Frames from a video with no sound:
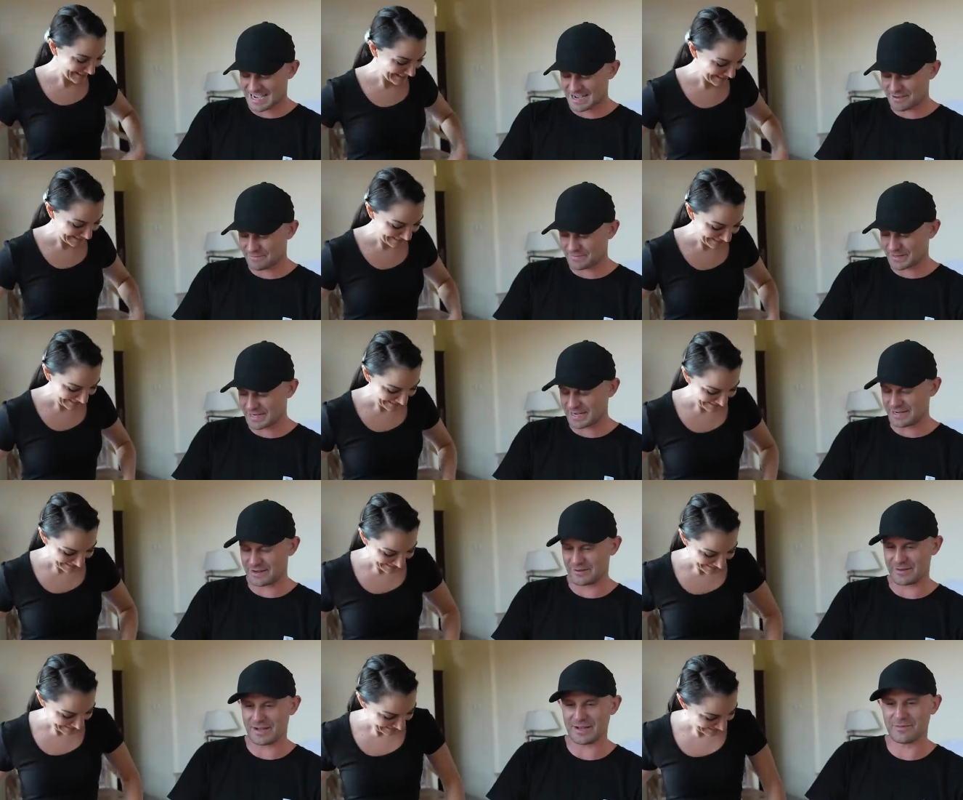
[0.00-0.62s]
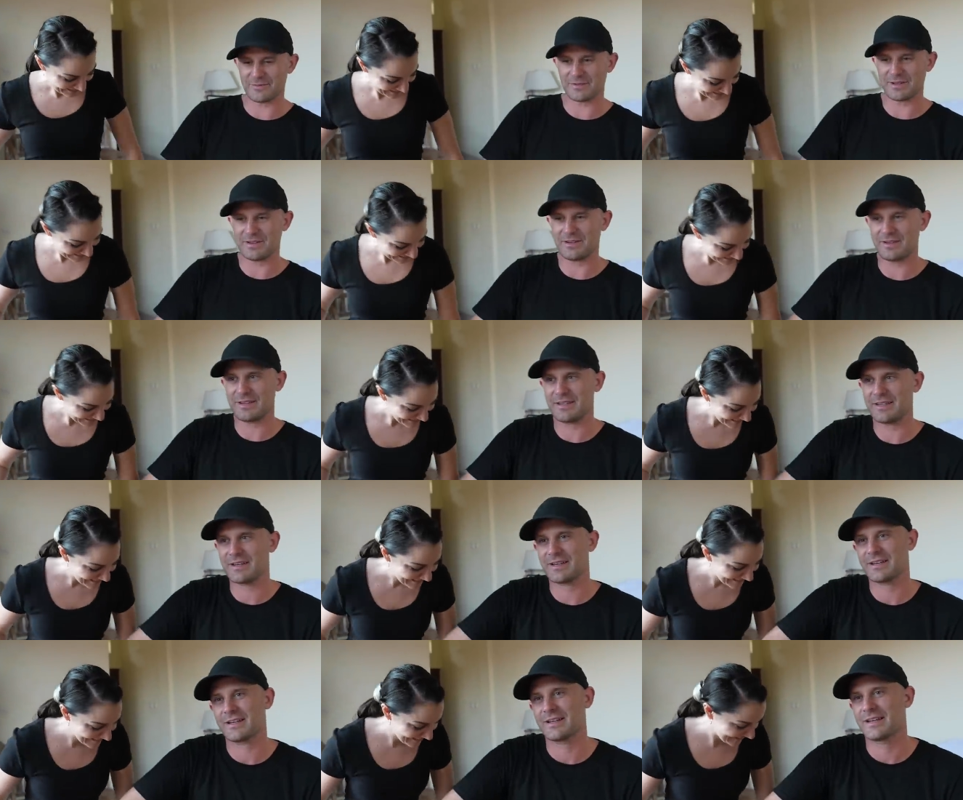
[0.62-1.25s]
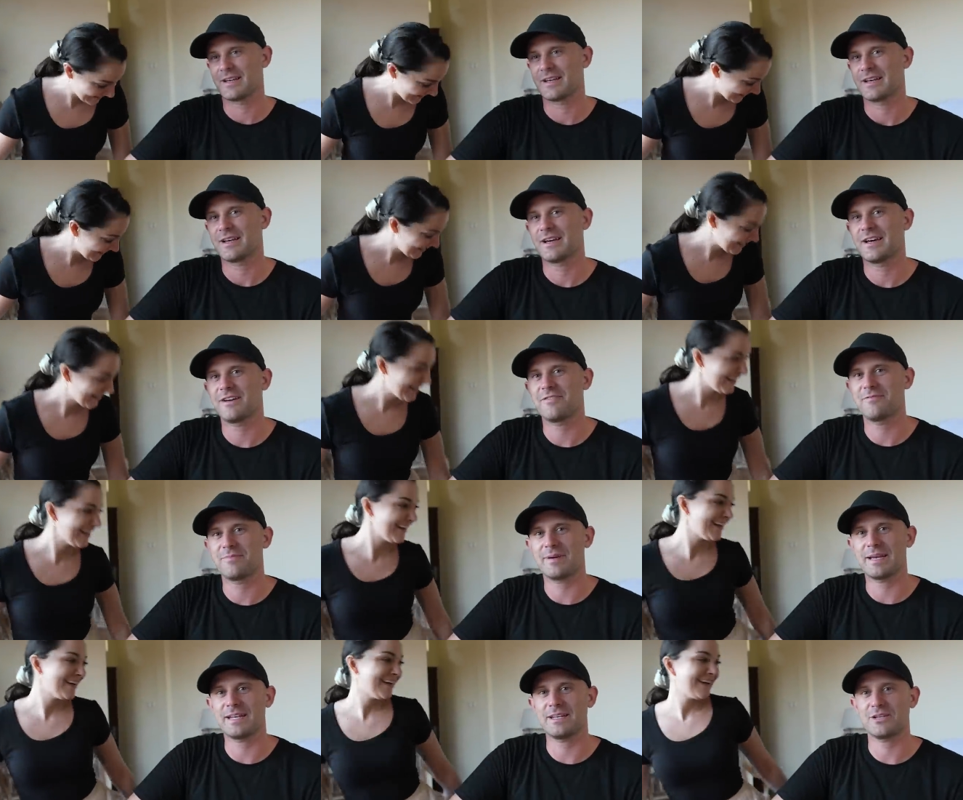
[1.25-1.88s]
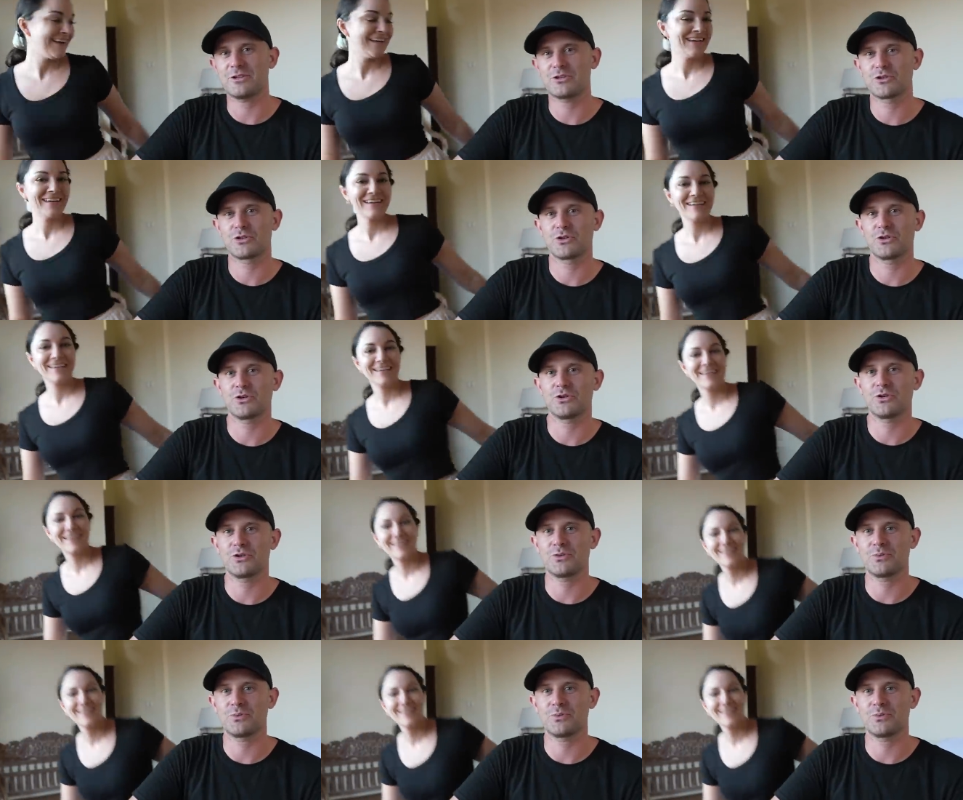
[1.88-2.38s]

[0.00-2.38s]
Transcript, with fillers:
Speaker 1: Um, but anyway, we have made it to